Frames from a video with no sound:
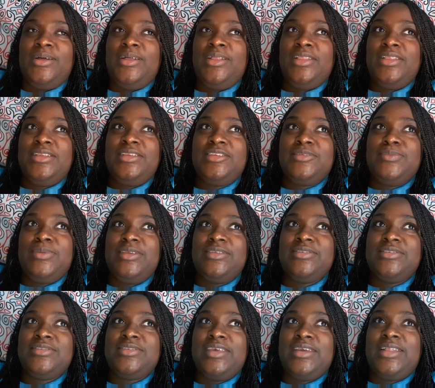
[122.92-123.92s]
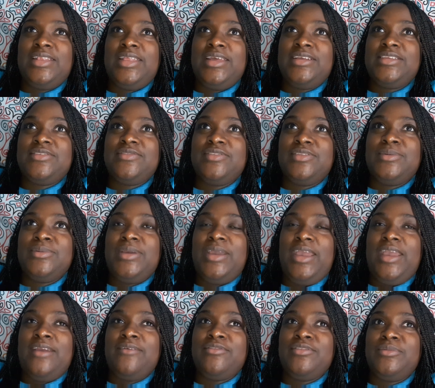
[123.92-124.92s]
all these pieces, like glass flew
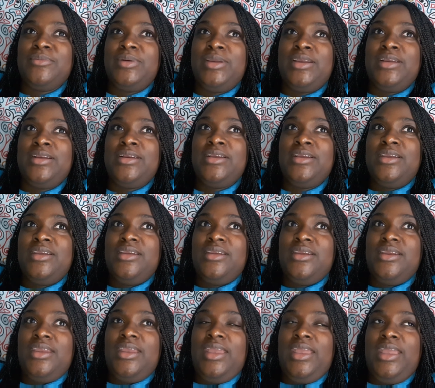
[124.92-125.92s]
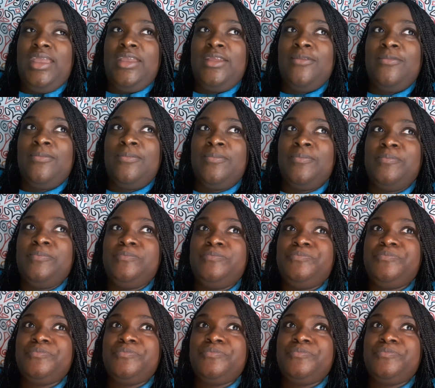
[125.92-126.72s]
everywhere. And